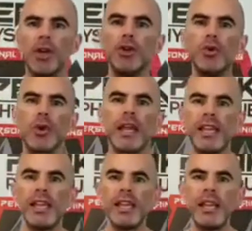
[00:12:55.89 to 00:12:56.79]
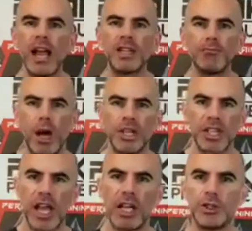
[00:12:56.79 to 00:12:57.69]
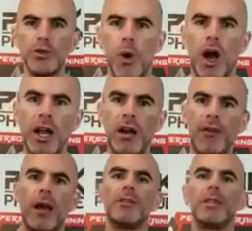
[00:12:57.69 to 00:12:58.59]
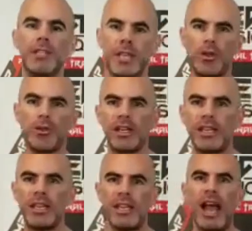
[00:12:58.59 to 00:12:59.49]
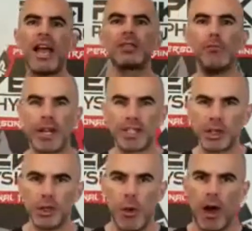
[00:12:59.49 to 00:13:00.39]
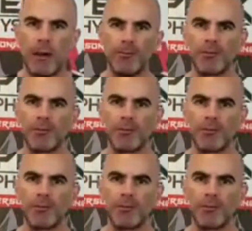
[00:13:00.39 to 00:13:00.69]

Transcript: You can eat as much as you want of everything we tell you you can eat. As much as you want.